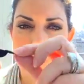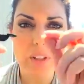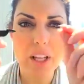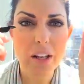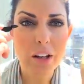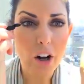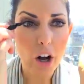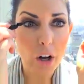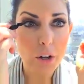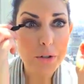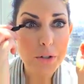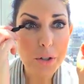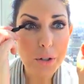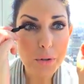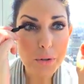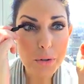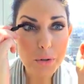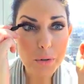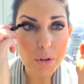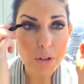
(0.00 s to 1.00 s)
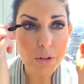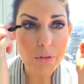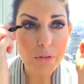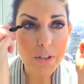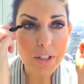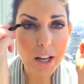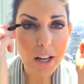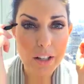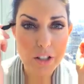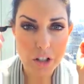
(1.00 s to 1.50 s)
and also sort of
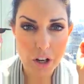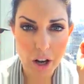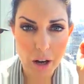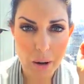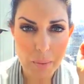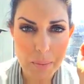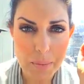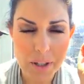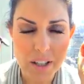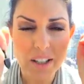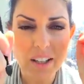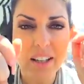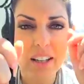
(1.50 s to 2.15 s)
touch up.